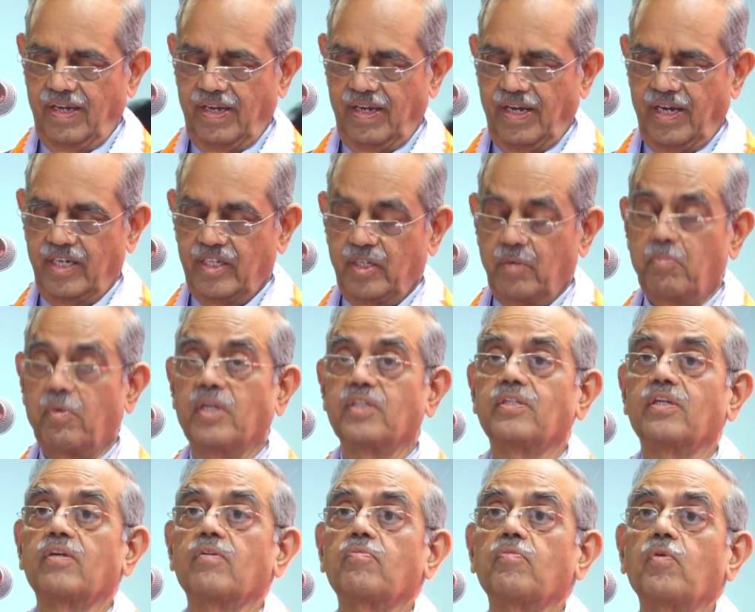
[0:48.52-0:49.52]
I had the
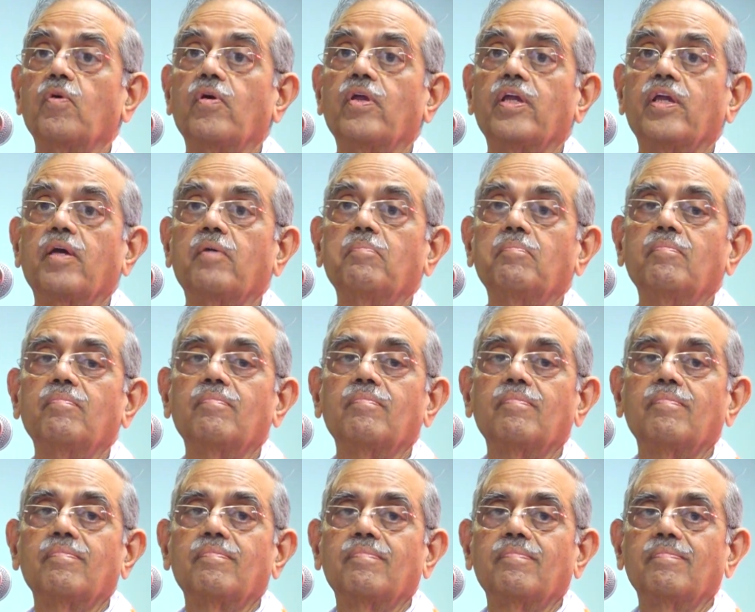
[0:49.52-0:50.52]
pleasure of
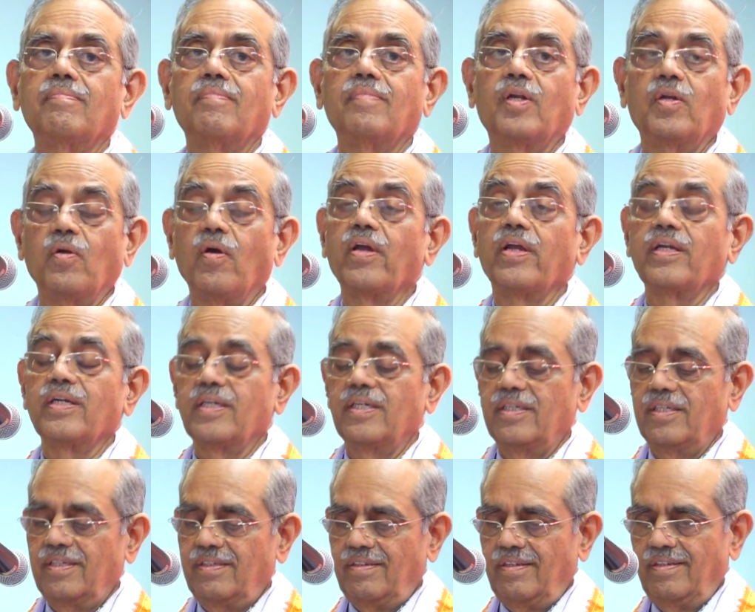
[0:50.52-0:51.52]
knowing
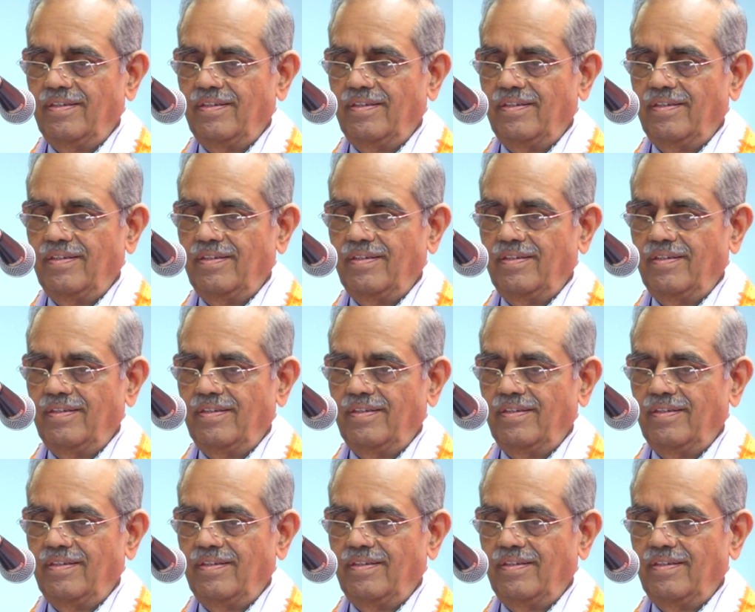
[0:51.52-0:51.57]
her